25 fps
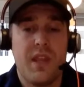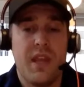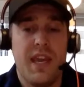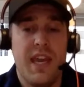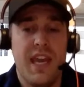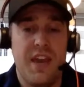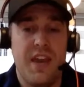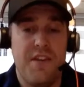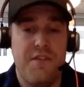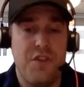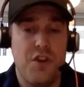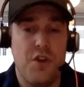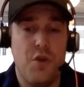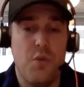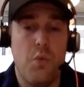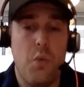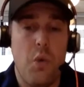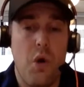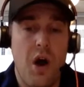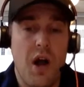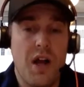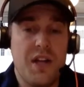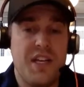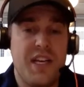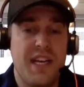if you
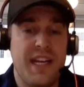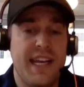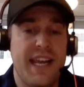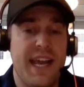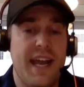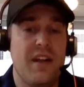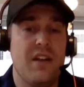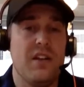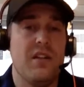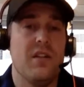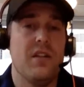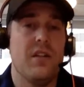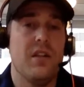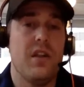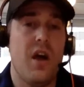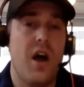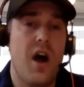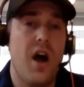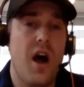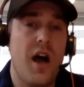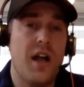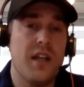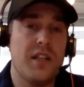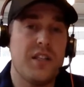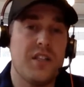want to get
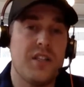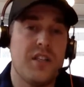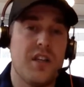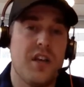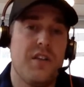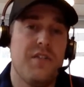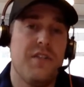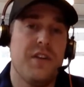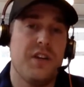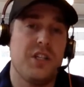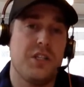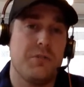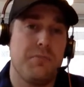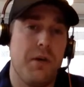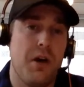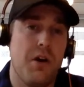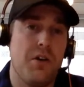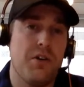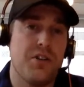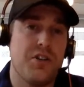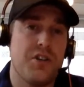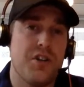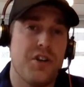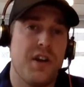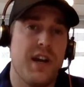lots of
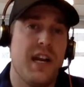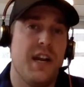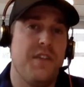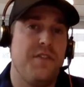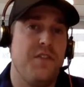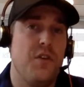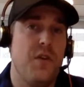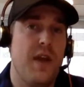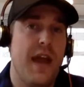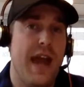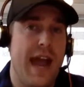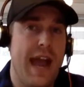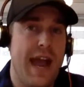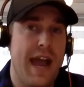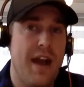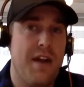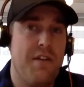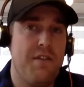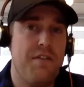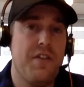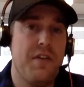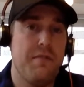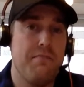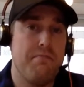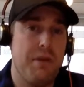exposure and if you
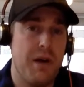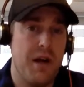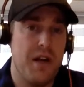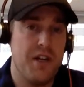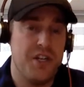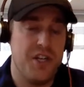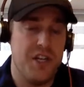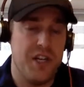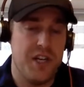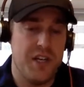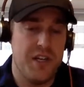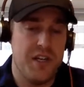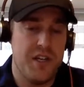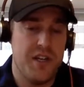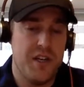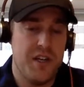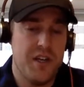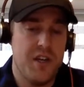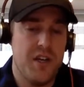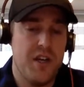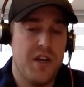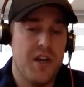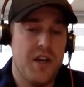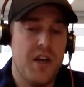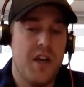have the budget,
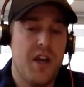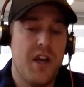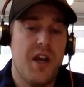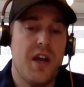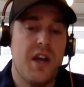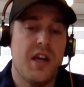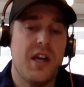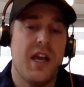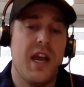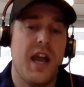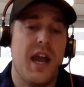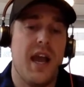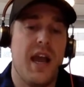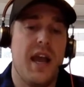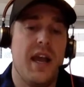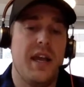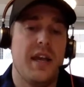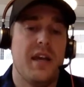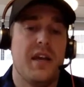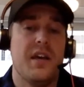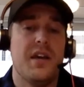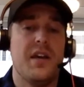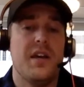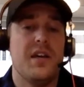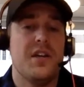okay,
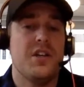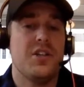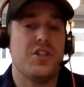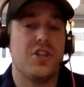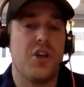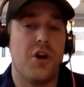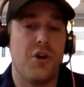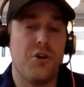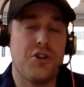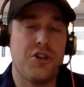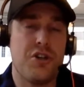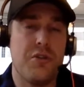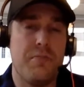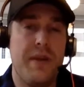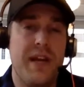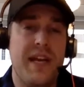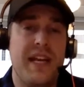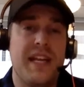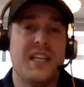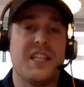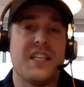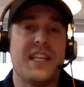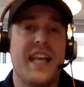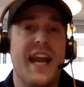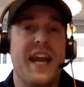social
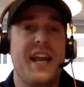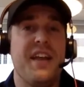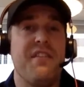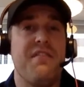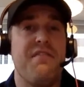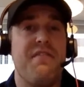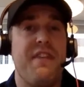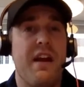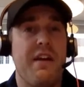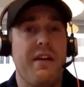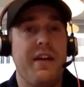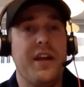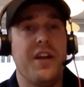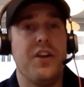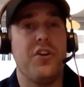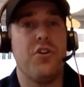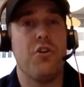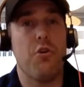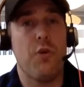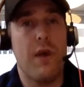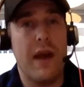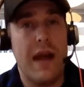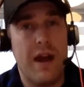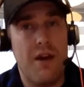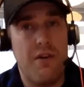media is getting very
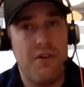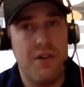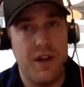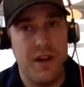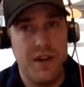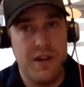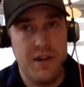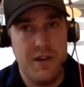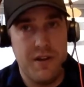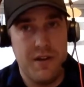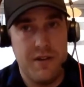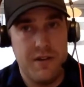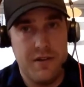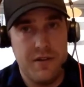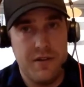crowded.